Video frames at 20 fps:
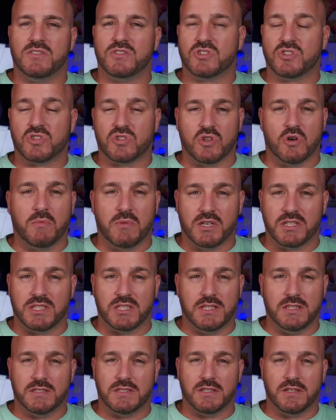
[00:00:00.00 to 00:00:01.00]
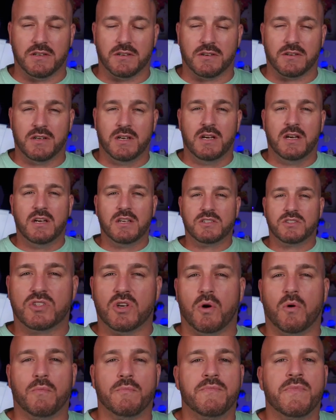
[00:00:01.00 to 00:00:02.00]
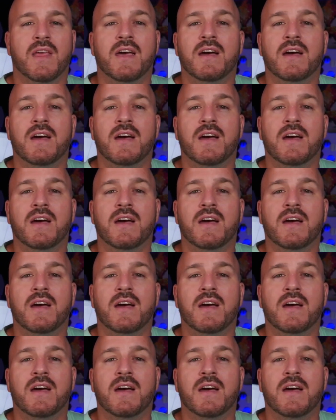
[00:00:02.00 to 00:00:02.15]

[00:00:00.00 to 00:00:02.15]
so much easier. So